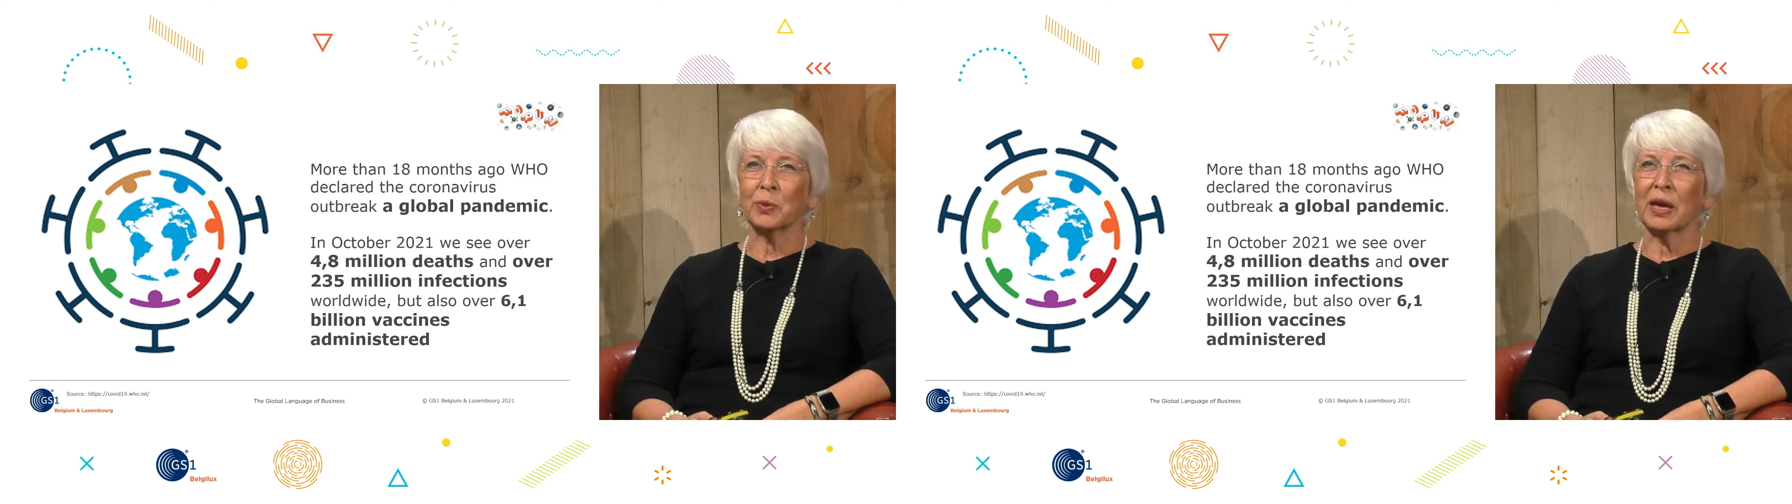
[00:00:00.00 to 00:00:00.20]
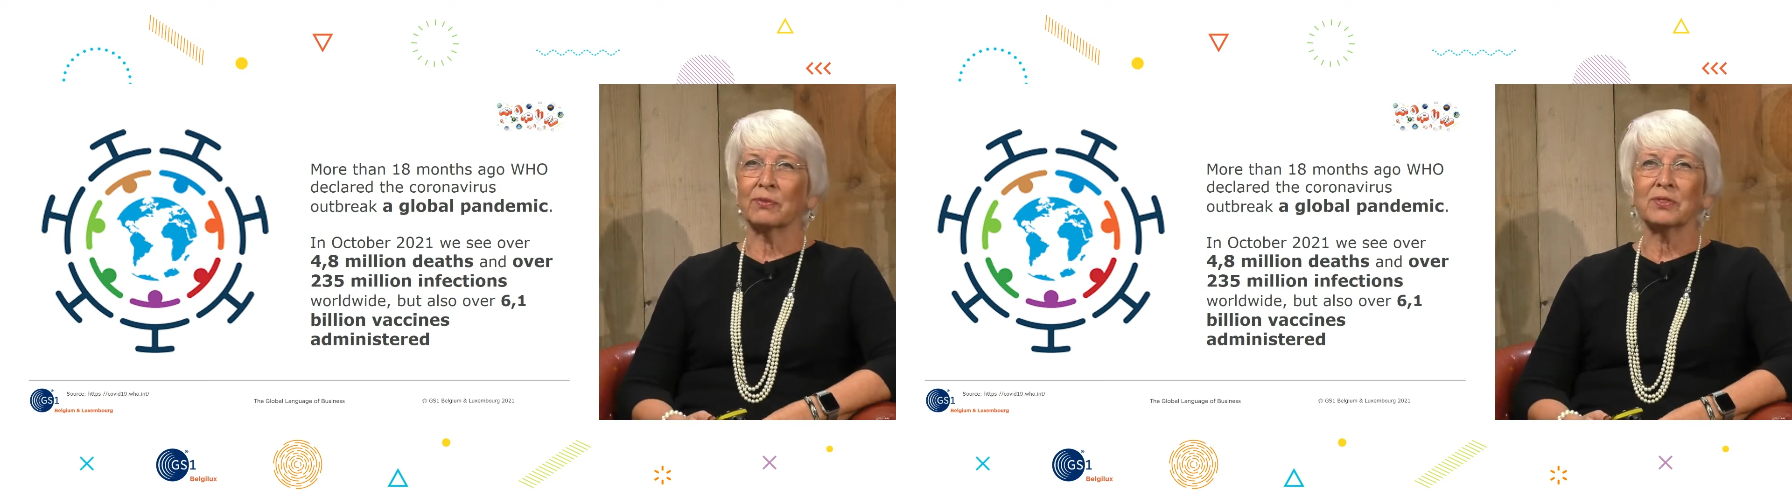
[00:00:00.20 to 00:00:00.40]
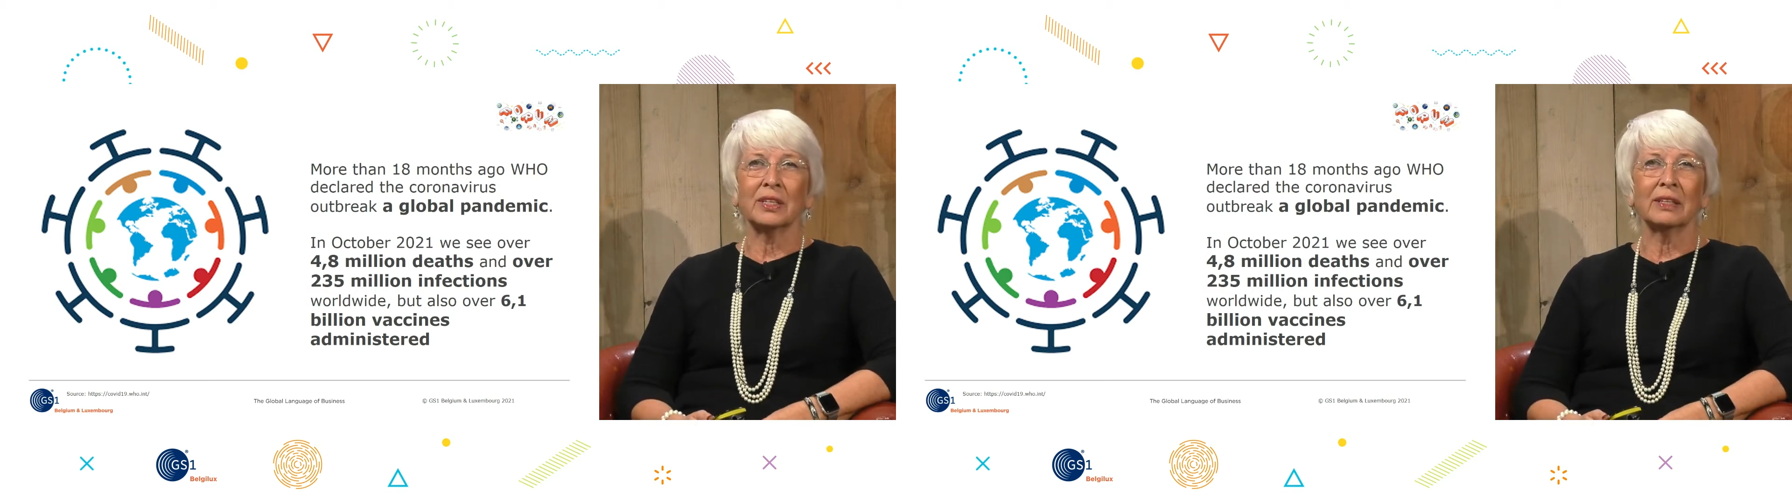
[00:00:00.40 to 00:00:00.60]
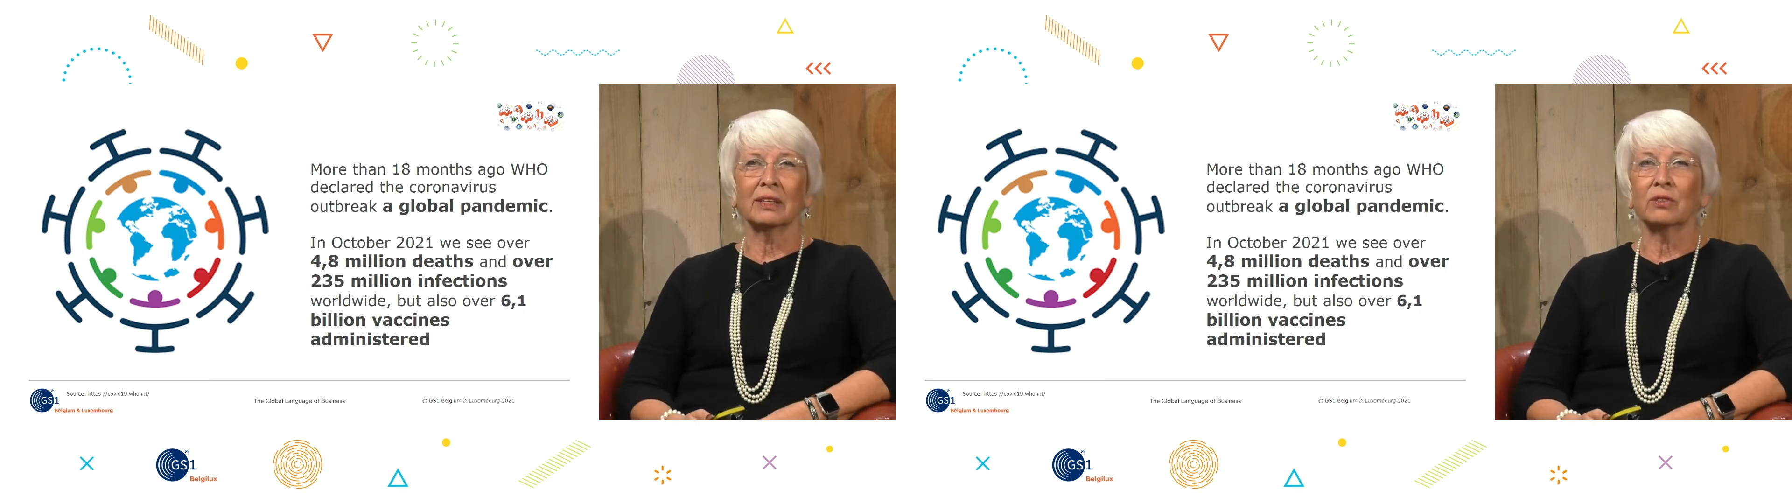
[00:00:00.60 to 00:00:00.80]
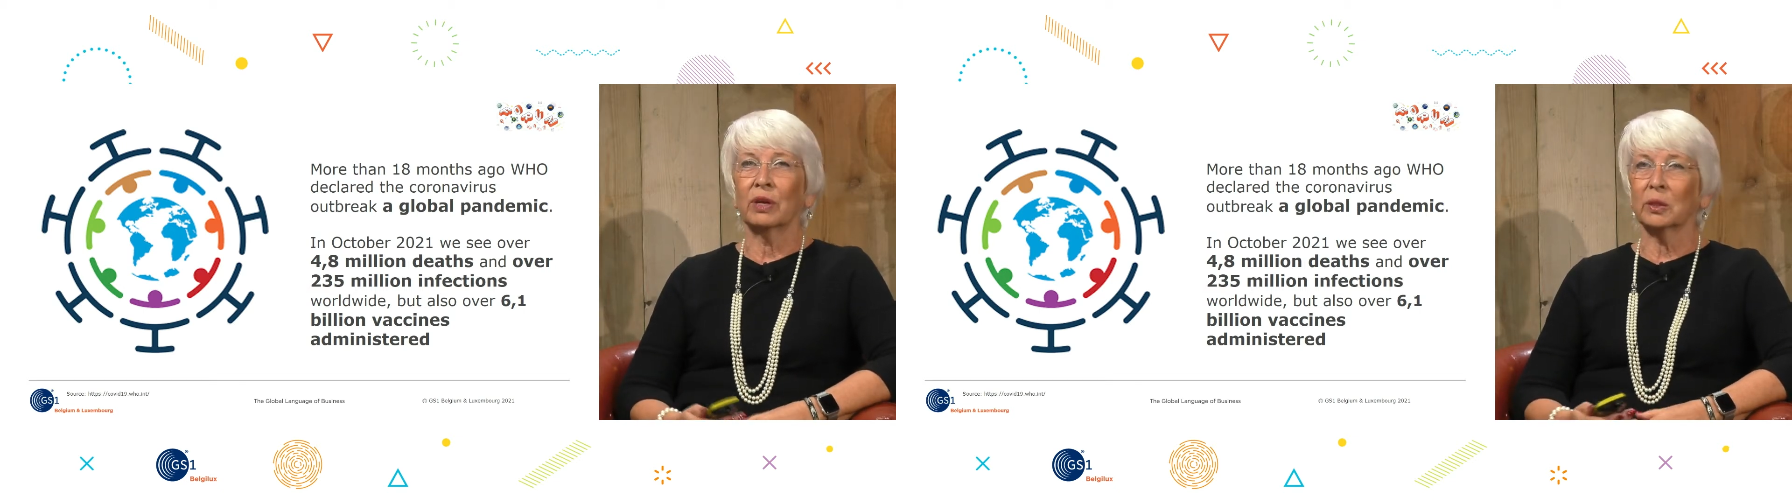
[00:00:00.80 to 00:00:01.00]
we have seen
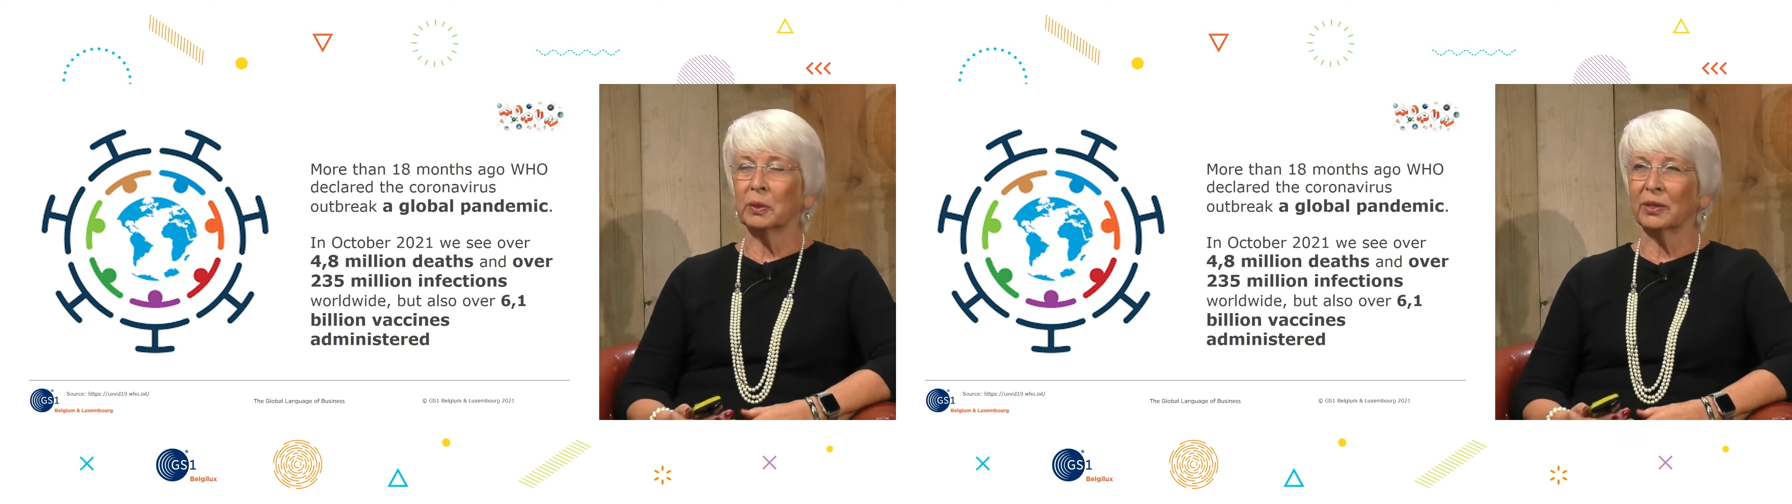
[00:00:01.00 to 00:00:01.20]
incredible